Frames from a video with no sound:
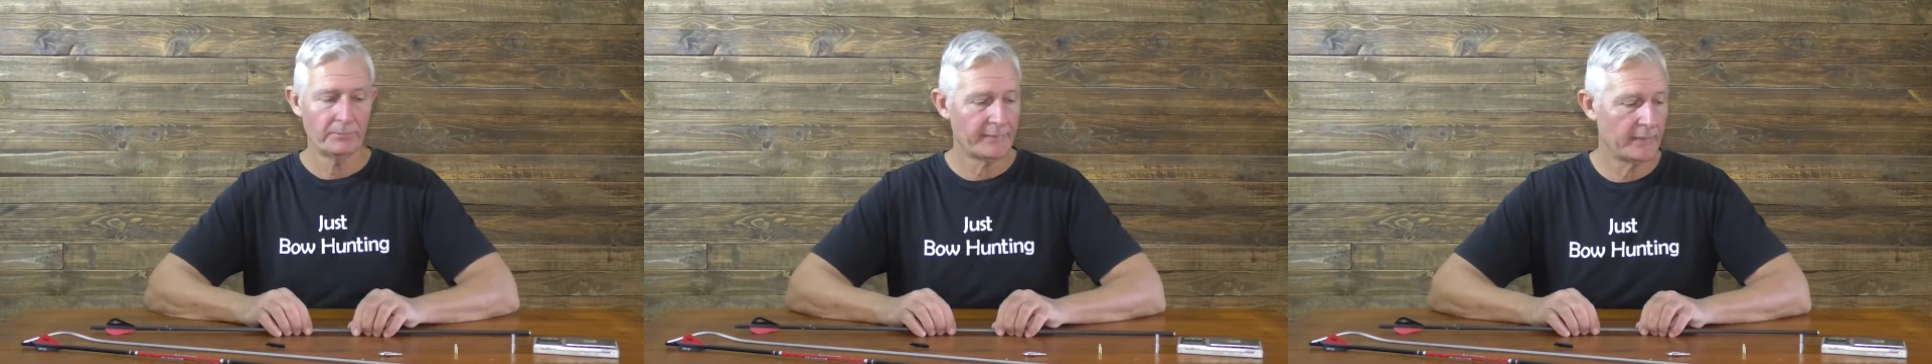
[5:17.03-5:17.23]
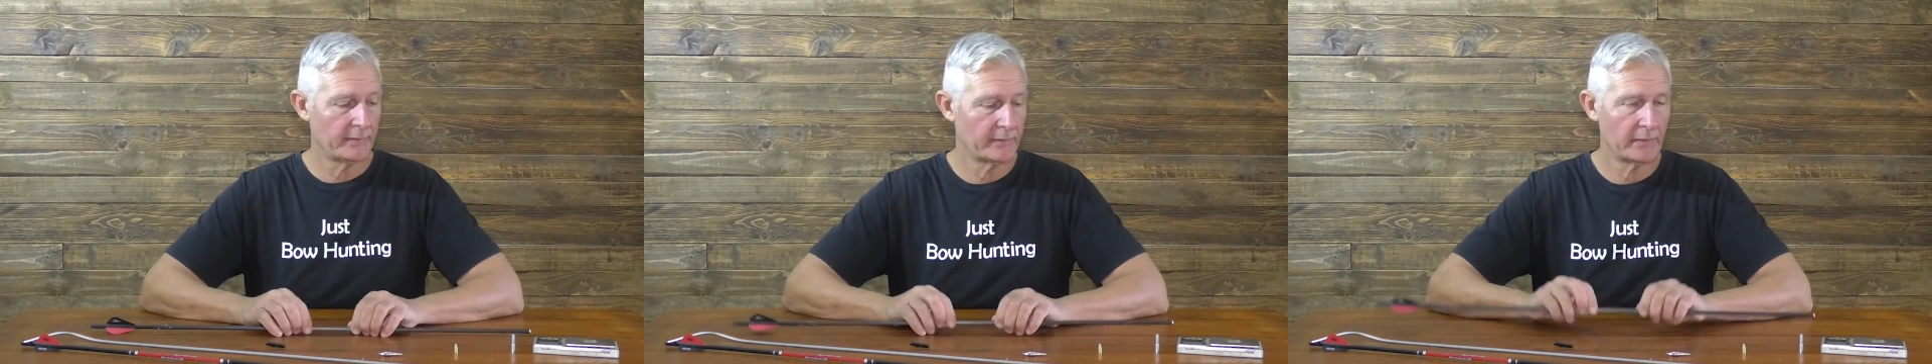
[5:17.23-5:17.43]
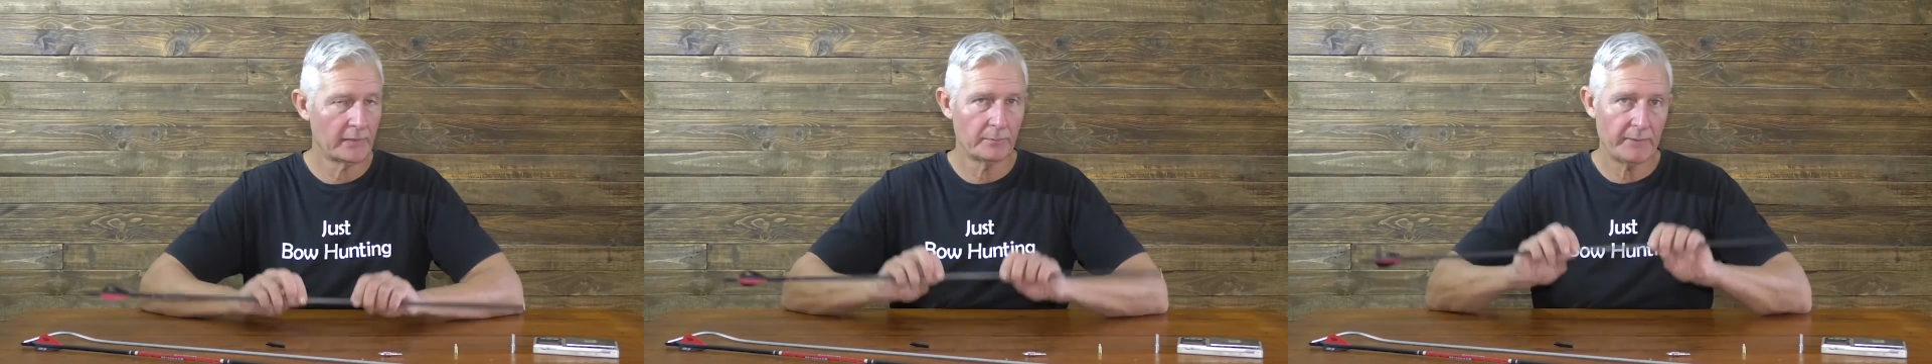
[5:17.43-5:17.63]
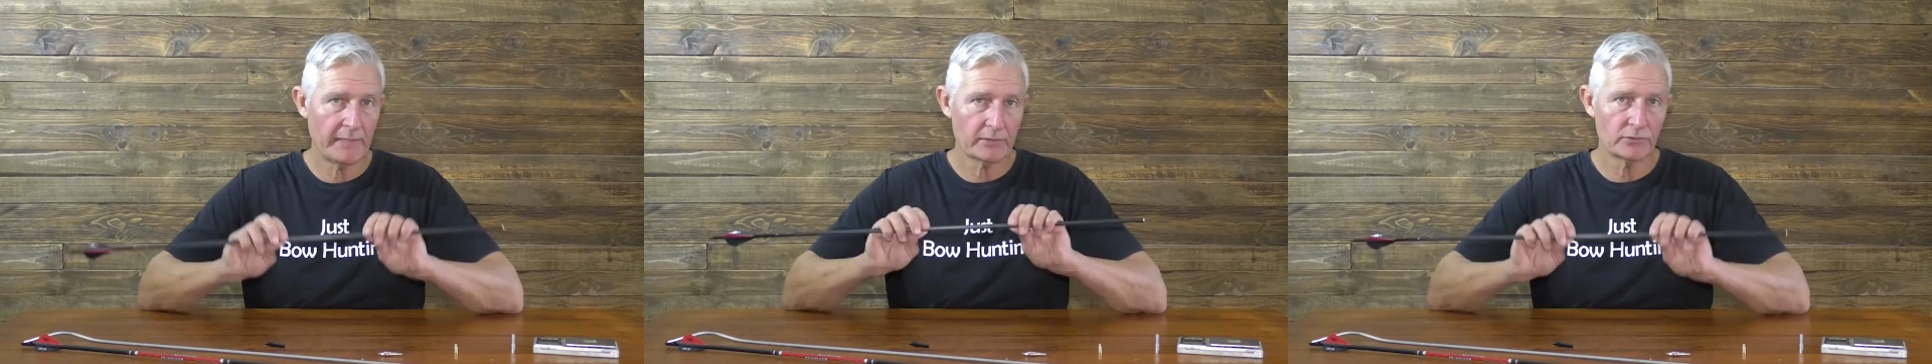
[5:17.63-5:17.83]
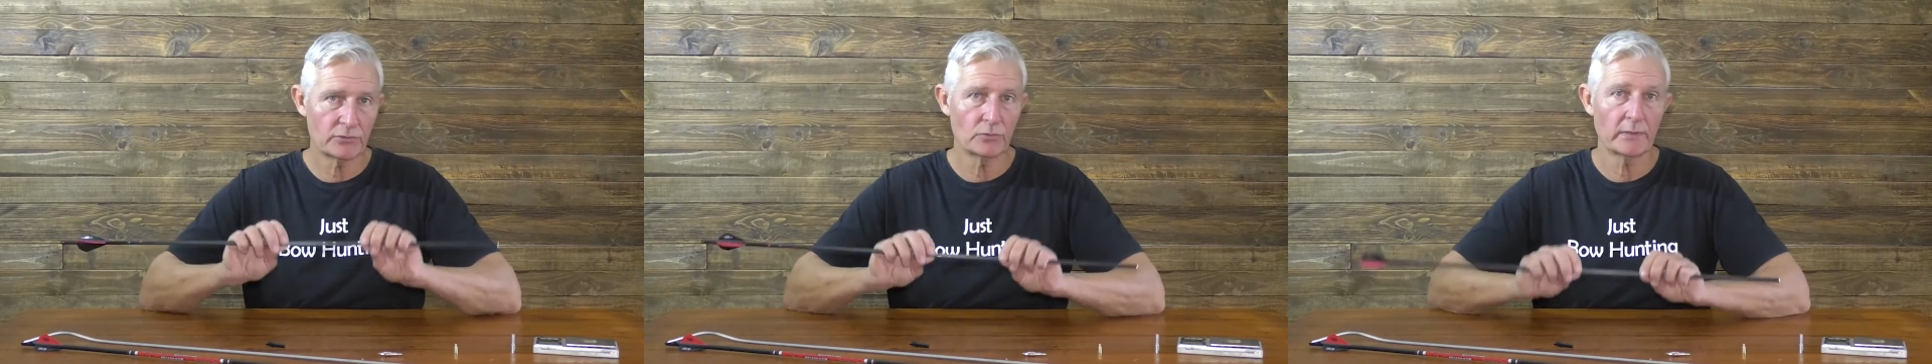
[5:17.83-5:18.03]
and then I'm
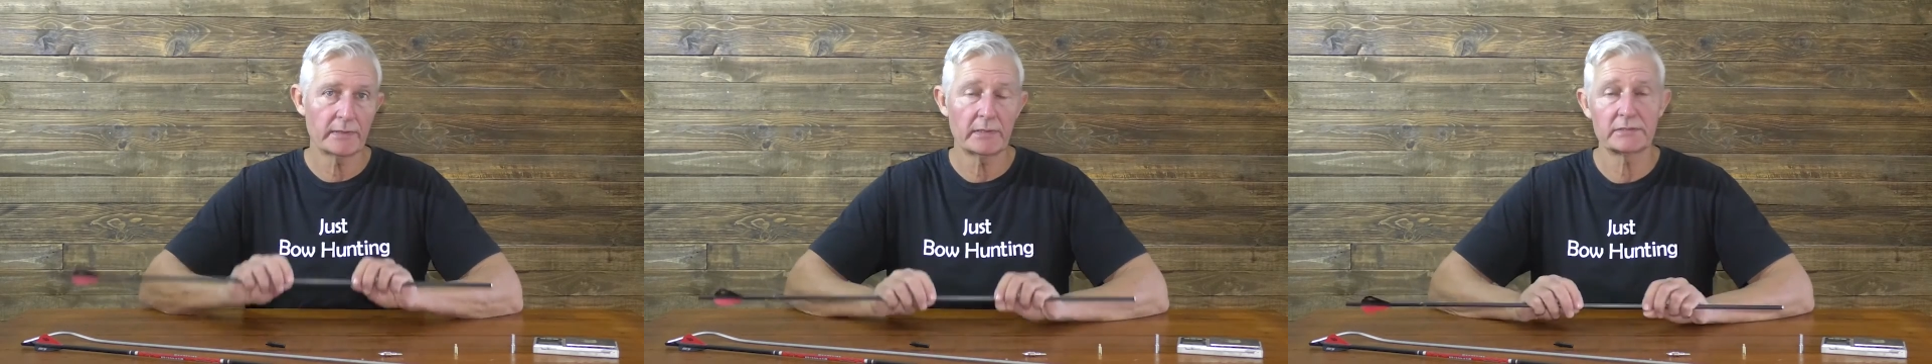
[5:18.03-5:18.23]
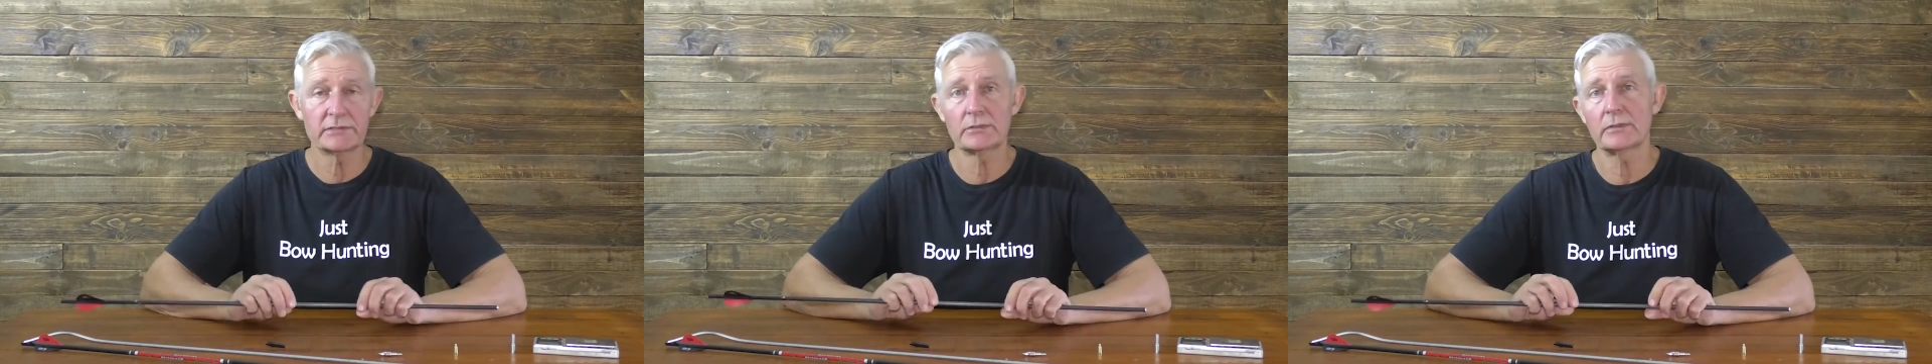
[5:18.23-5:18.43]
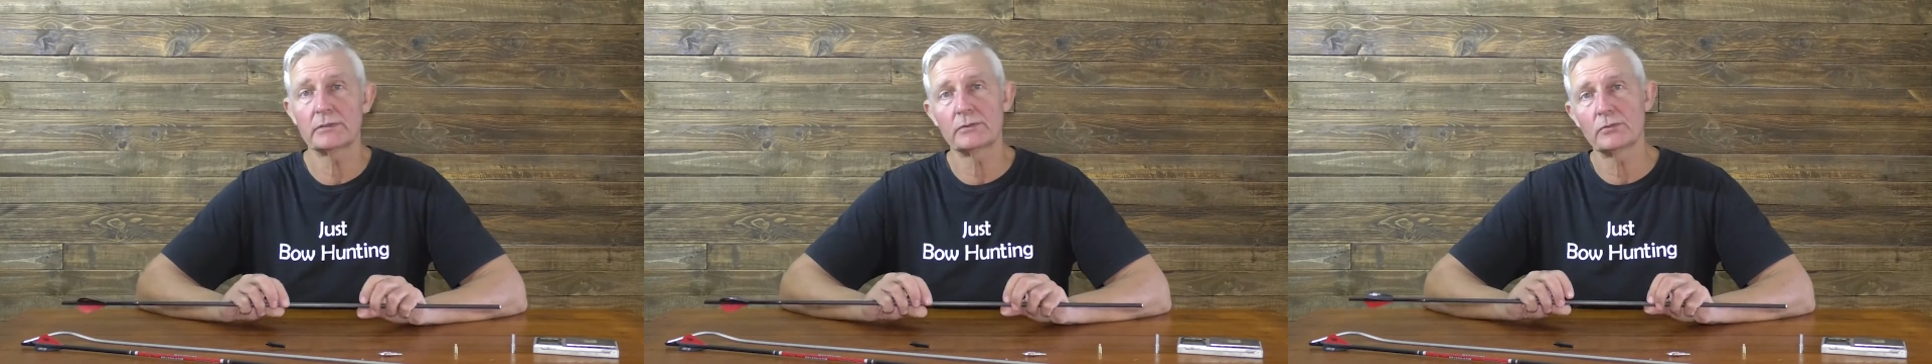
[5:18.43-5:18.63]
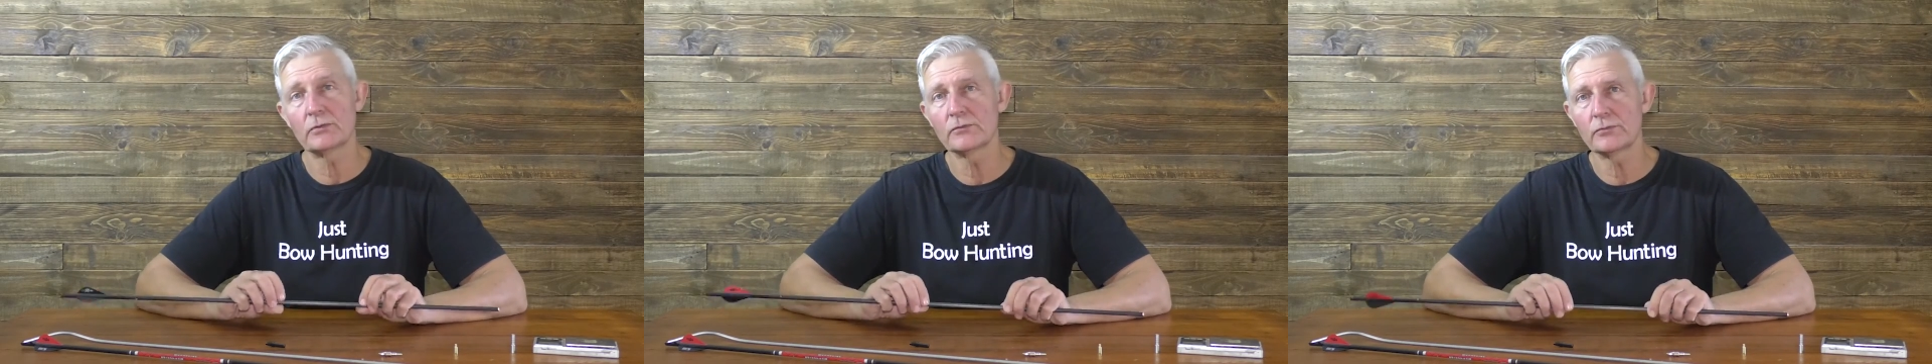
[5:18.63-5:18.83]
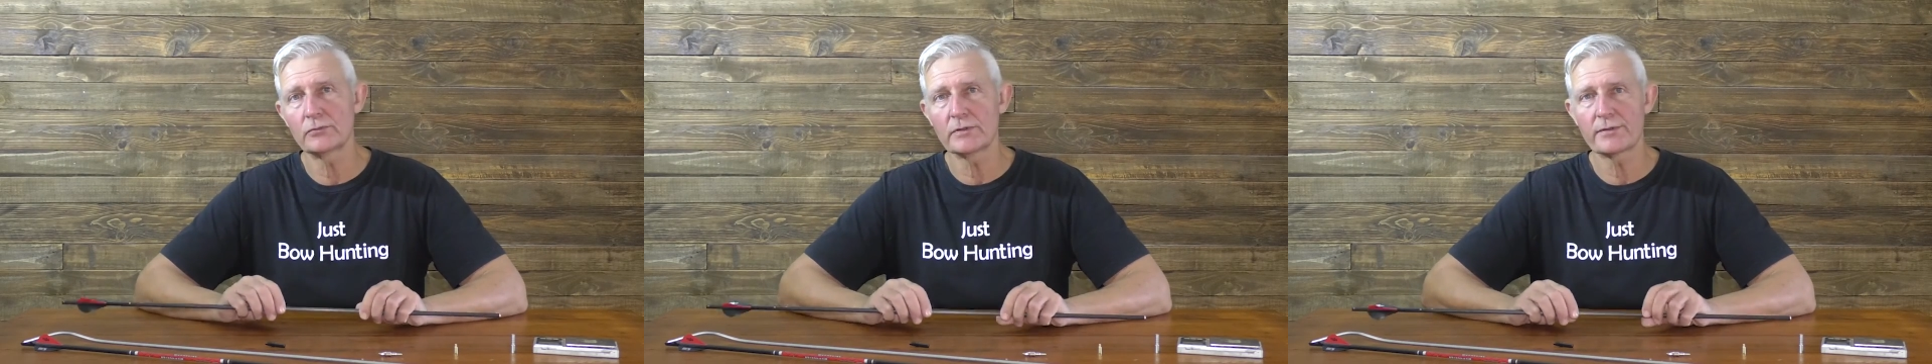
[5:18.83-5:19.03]
back to what I started
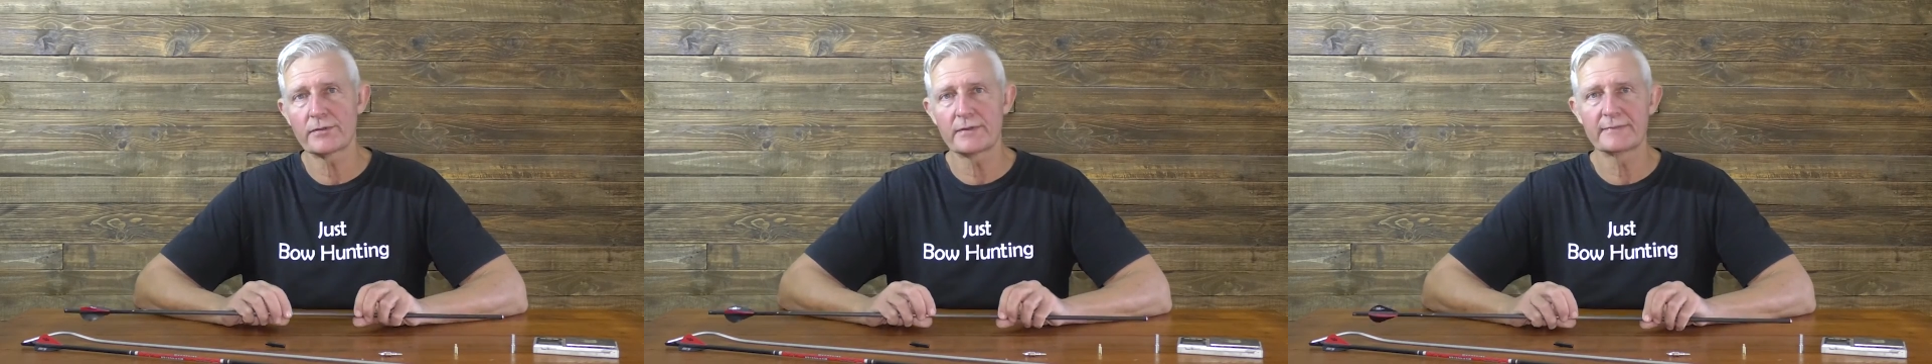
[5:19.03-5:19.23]
off with.